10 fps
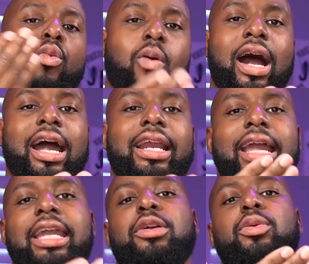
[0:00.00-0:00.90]
wide
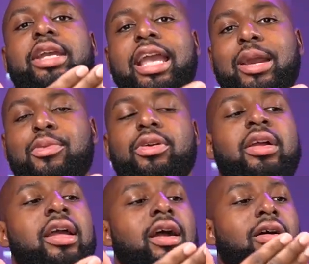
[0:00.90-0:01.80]
angle camera
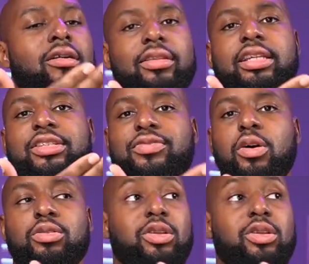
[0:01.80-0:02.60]
on this phone,